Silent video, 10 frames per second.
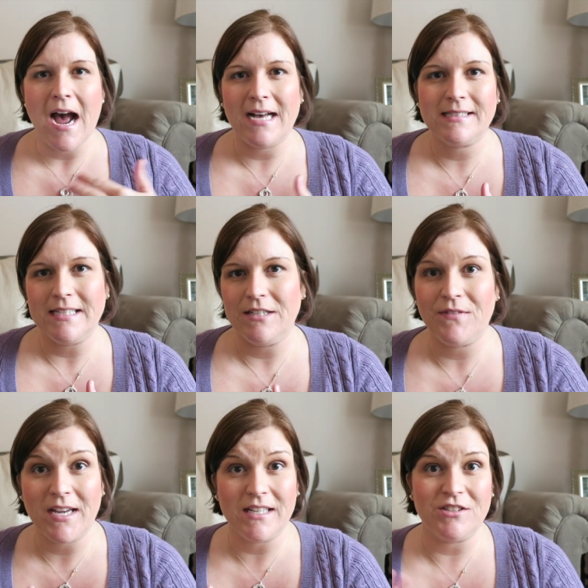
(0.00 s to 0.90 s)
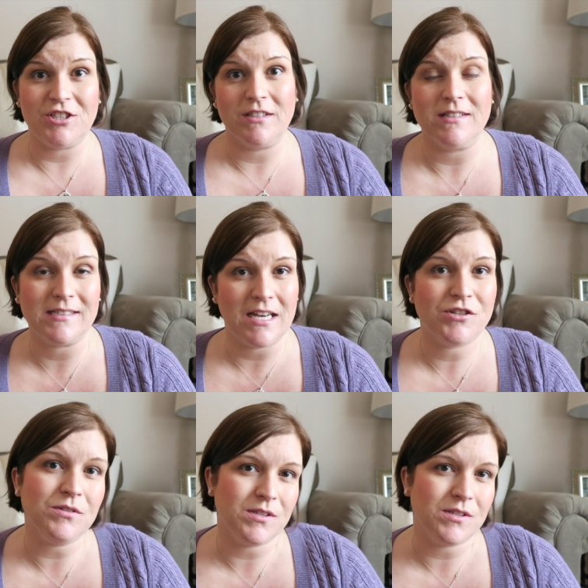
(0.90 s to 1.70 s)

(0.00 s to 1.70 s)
asking if I could share the schedule,